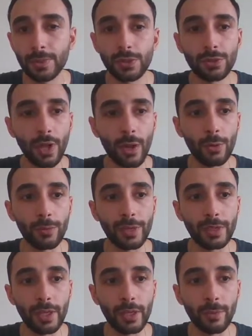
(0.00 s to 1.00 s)
So I will be
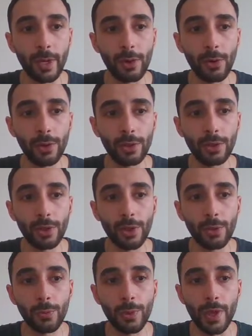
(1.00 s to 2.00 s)
taking my long
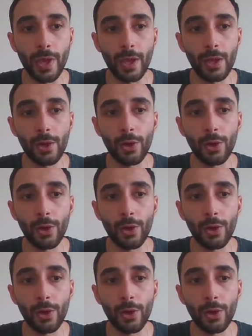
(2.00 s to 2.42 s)
with a